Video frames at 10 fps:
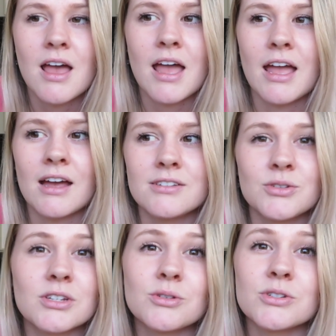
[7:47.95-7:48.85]
And
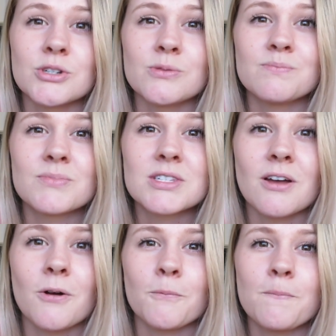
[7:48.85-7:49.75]
you can do it too.
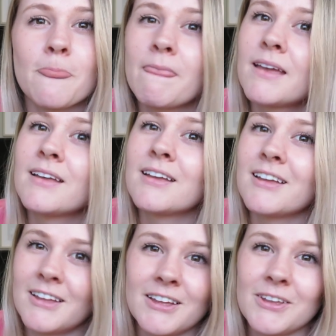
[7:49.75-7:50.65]
So
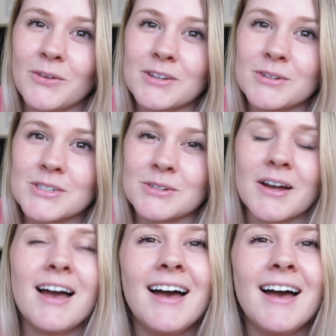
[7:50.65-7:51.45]
you can do it too.